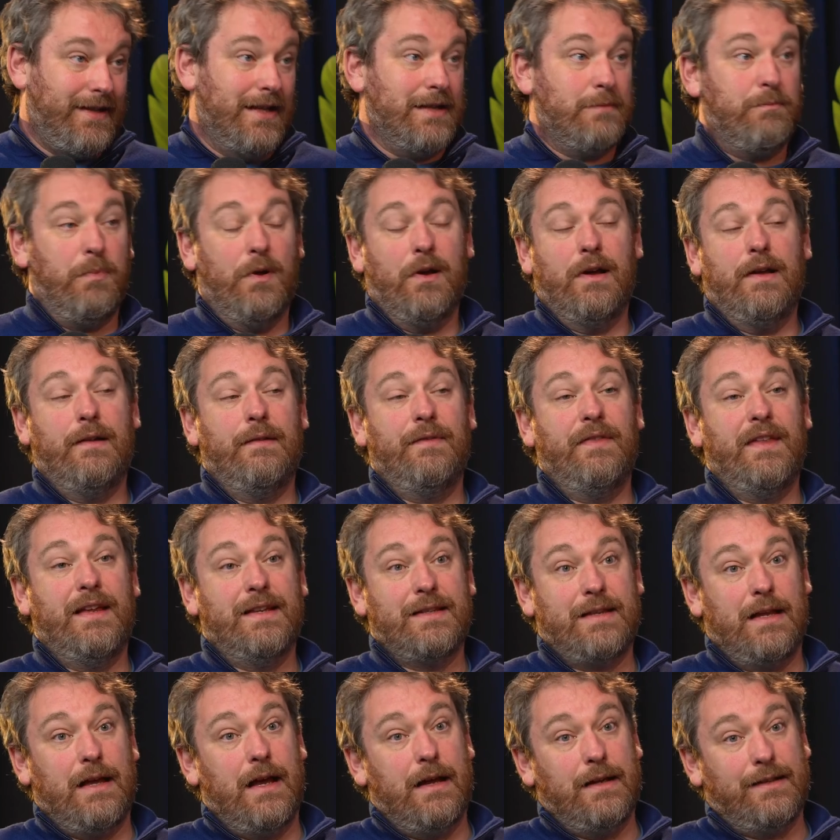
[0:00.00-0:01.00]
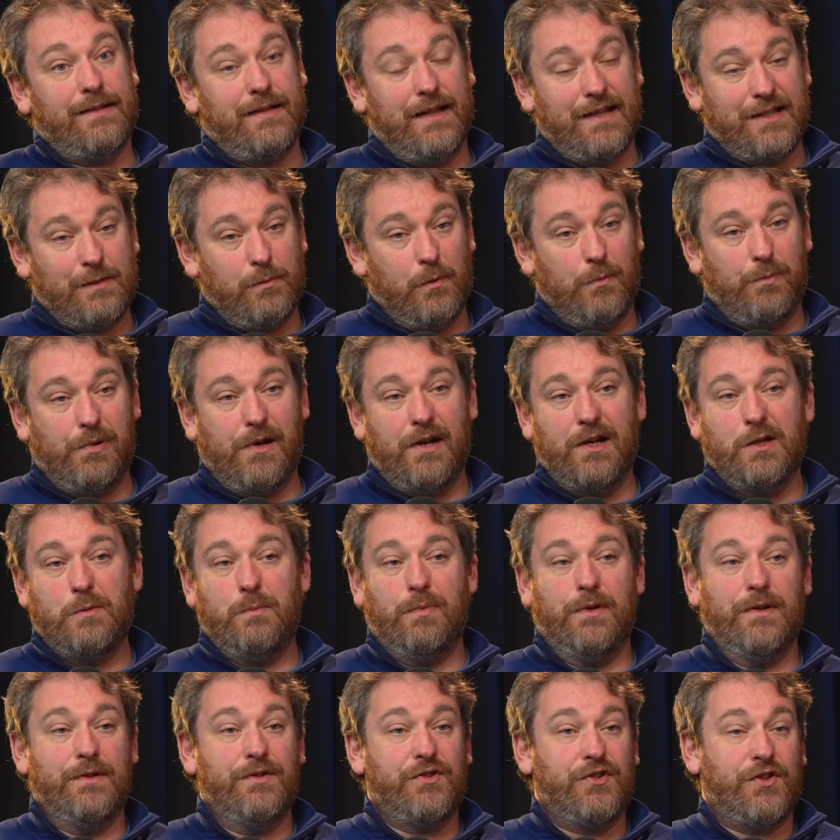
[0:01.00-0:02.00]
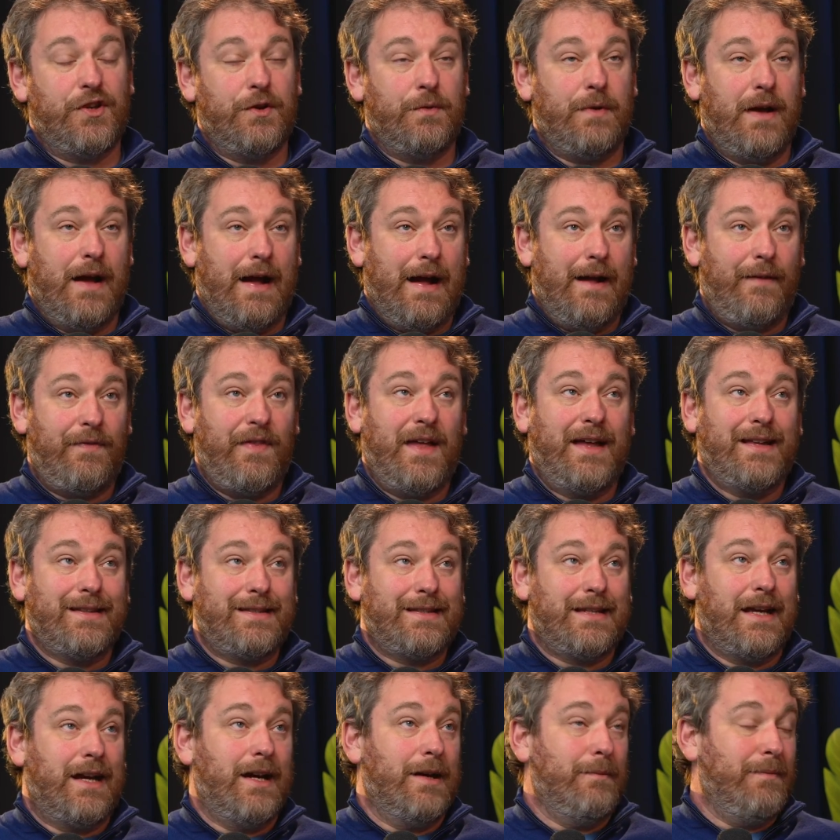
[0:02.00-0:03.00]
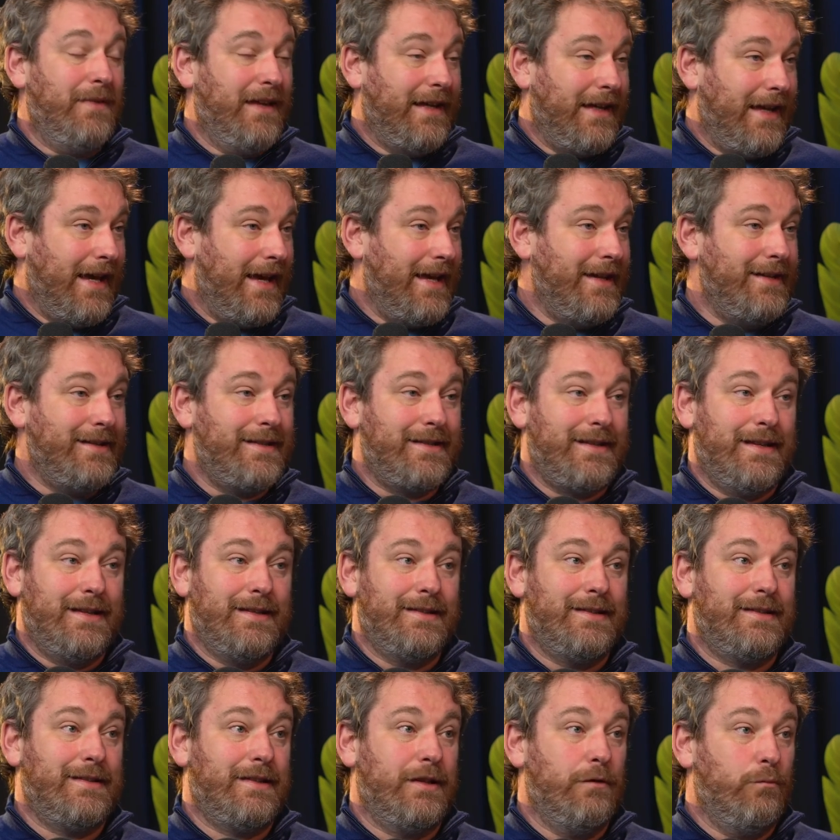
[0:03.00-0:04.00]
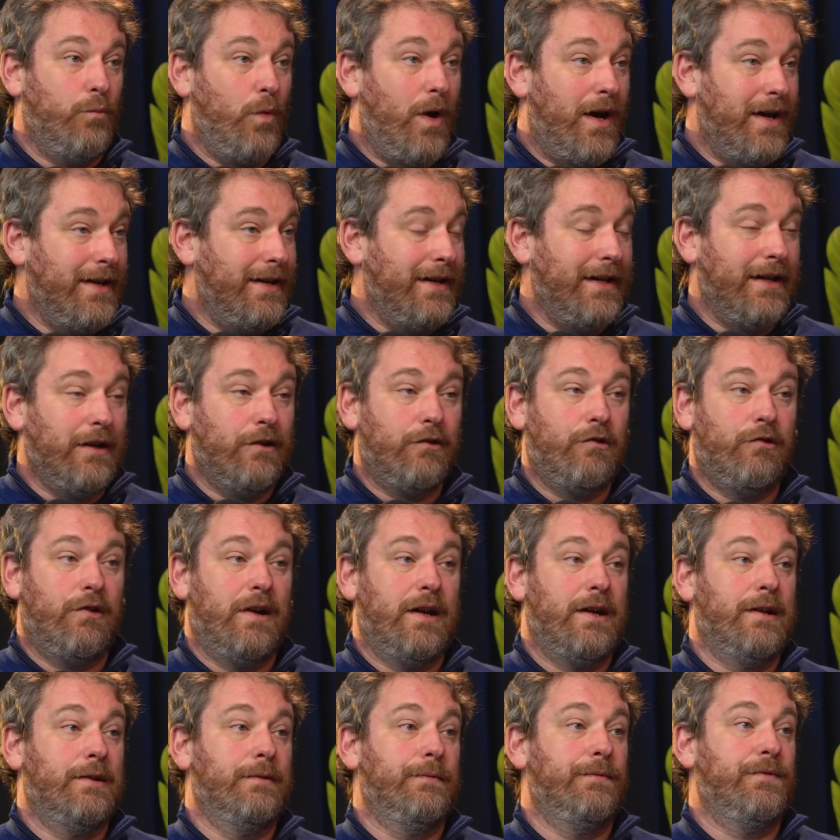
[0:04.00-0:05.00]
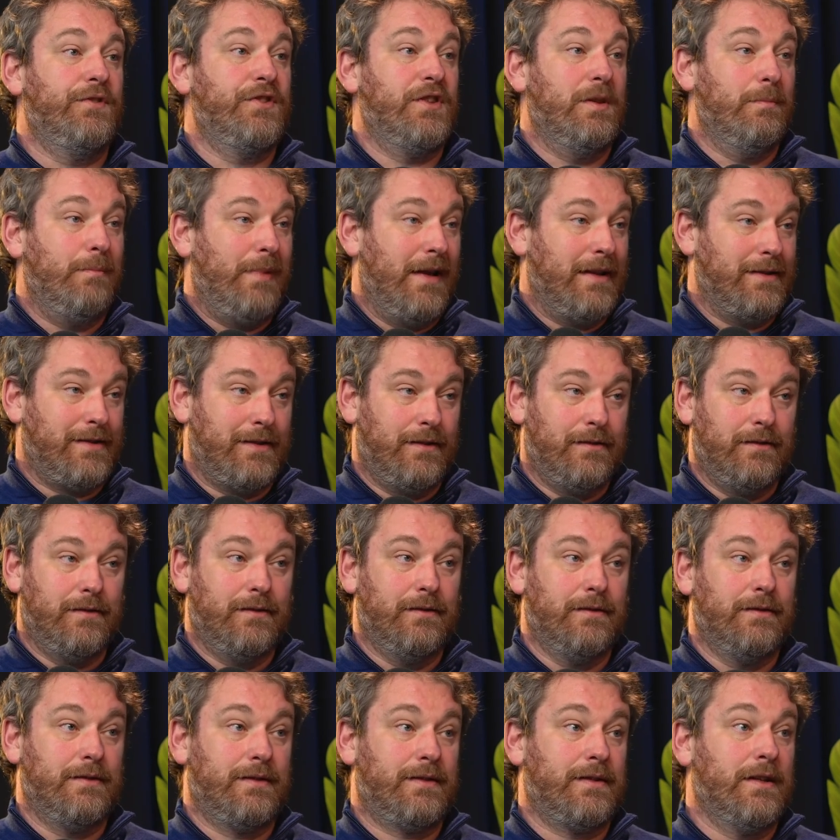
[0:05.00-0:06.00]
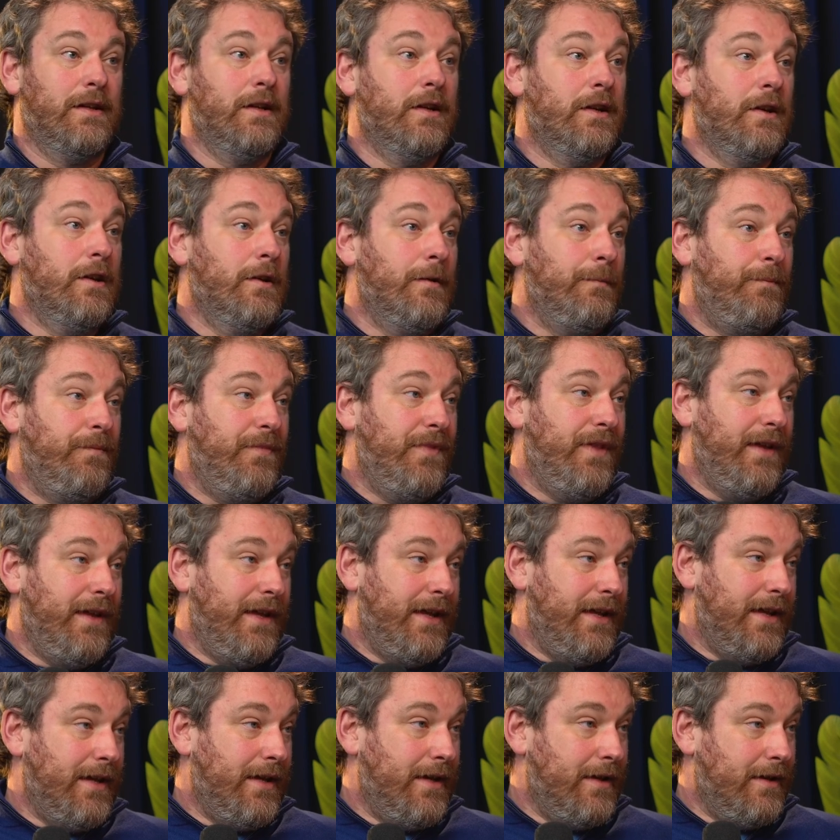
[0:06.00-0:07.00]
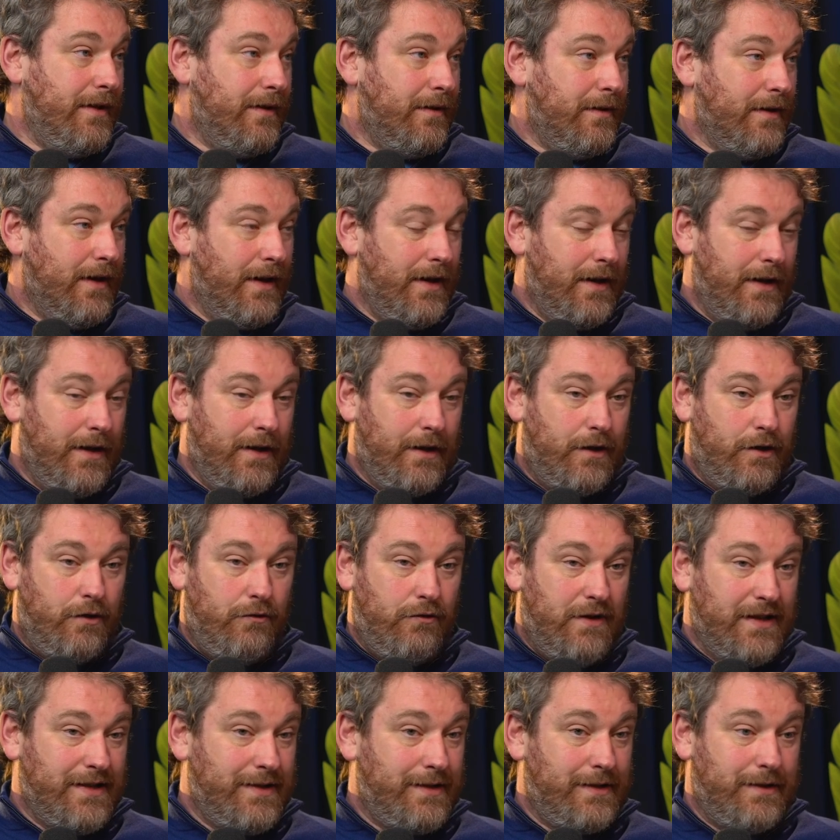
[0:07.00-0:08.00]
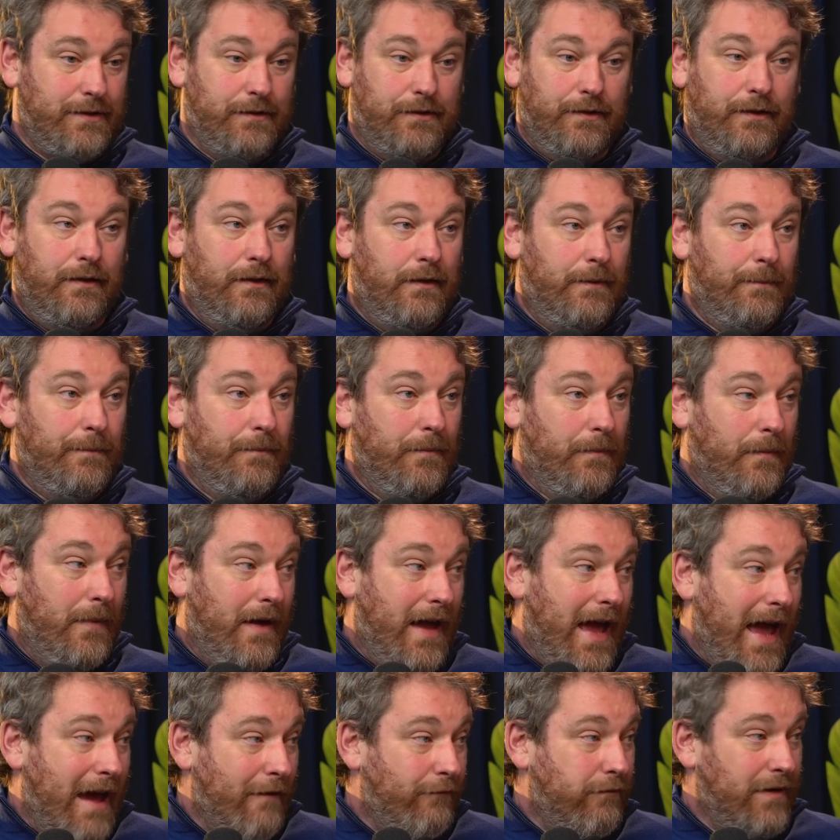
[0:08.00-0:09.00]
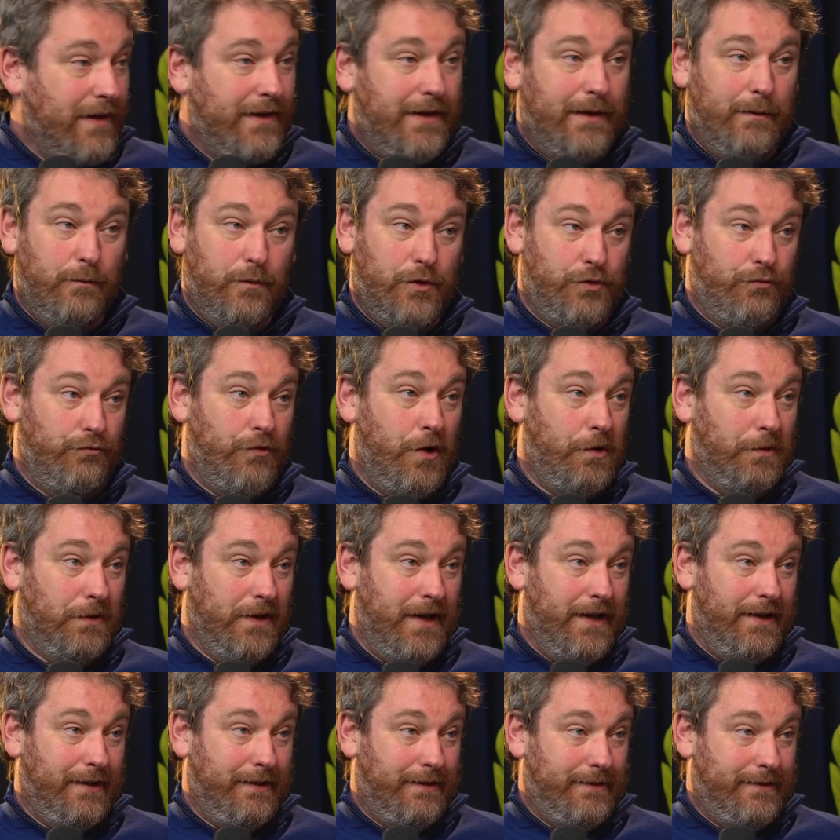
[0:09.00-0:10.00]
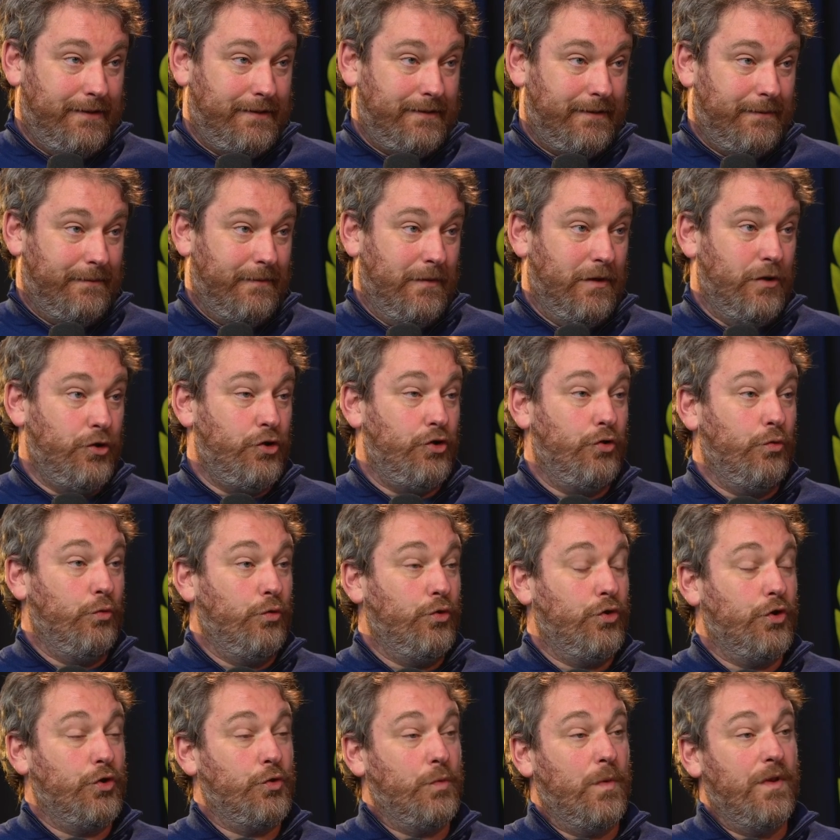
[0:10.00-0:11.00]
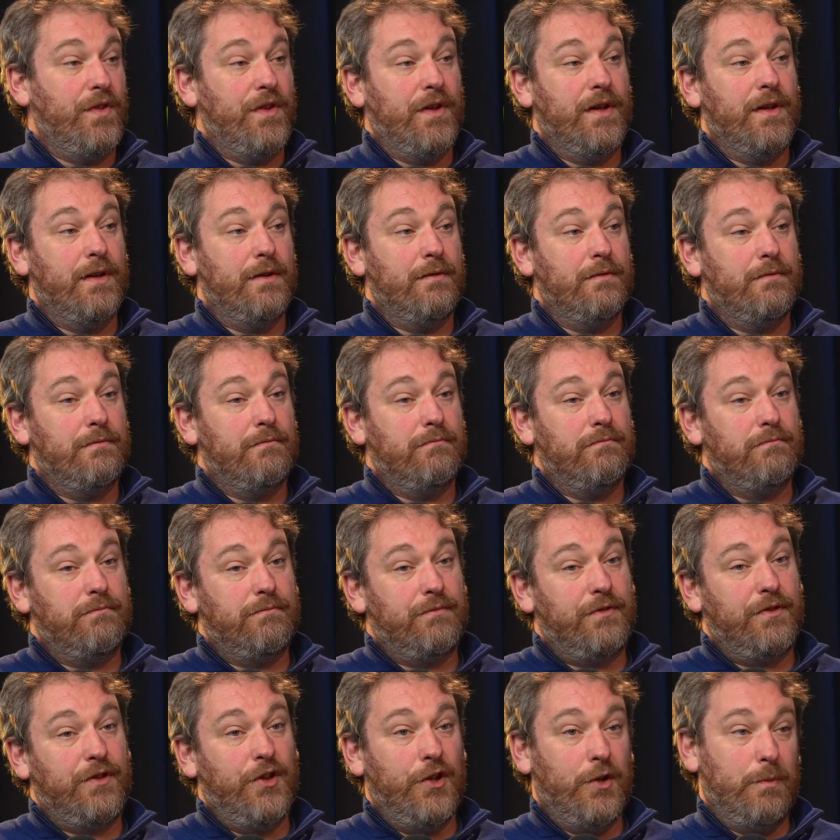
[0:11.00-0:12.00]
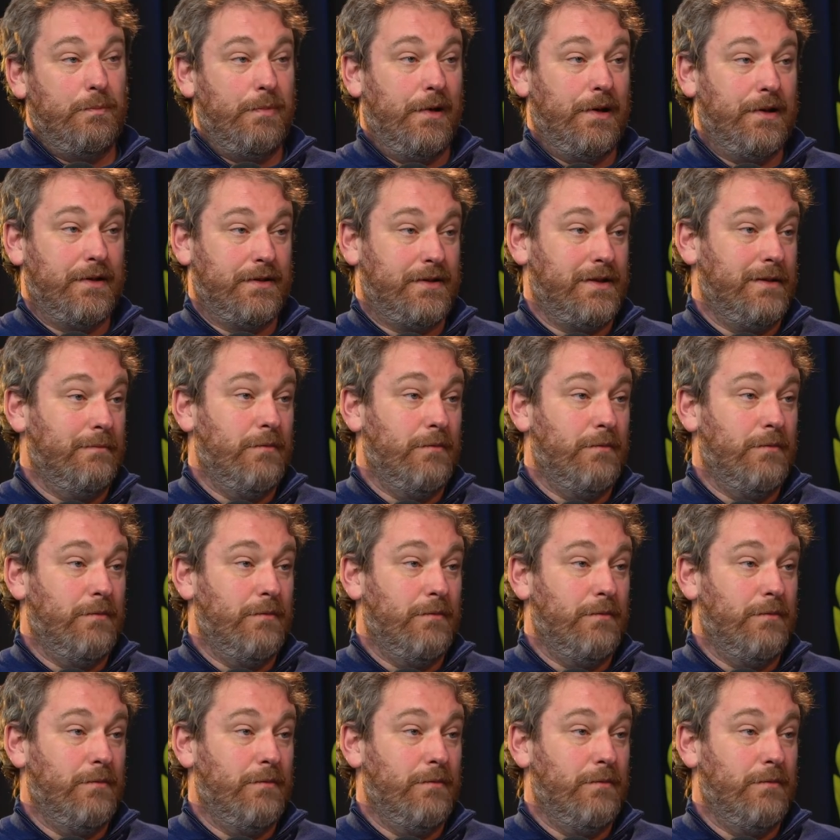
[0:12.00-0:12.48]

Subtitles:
is, but at this accessible price point. So at that time, the cases, the winding crowns, the bezels, the crystal, everything was Rolex. Yeah. Just with a third-party